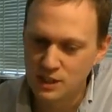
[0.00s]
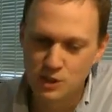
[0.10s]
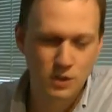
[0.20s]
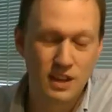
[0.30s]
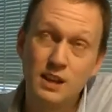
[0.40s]

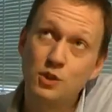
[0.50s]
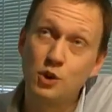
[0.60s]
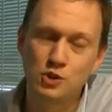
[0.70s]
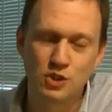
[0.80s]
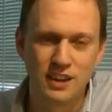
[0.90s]

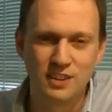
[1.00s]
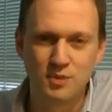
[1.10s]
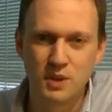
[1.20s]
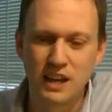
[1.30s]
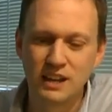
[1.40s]
ethos at
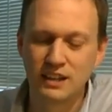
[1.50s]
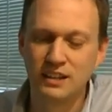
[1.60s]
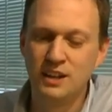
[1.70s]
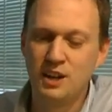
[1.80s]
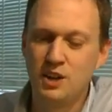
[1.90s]
the beginning